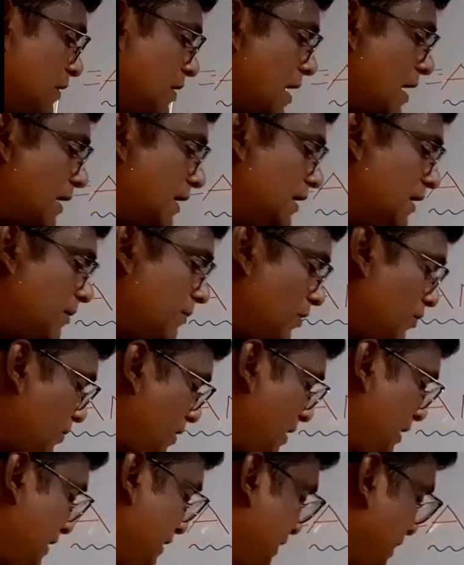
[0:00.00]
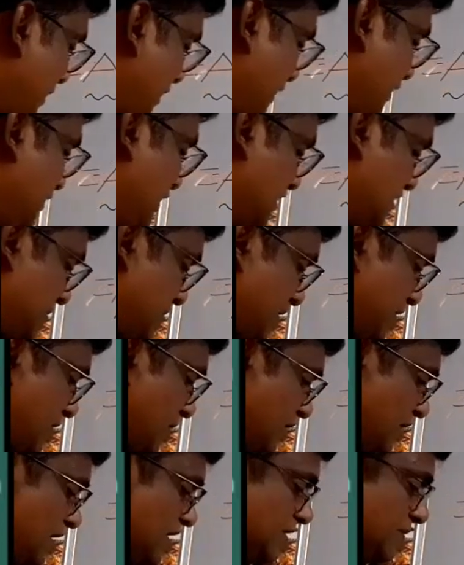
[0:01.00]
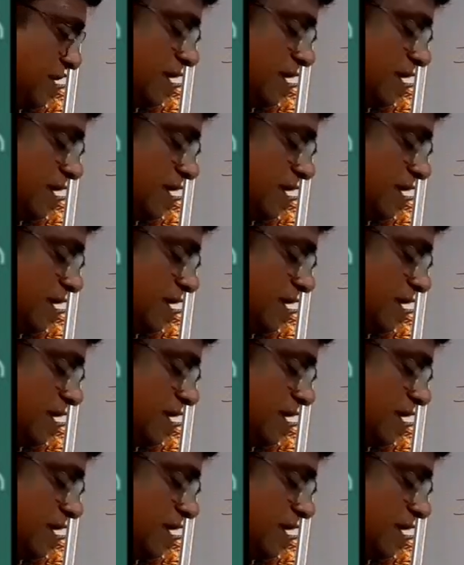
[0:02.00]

angle number 1 here in this figure. It is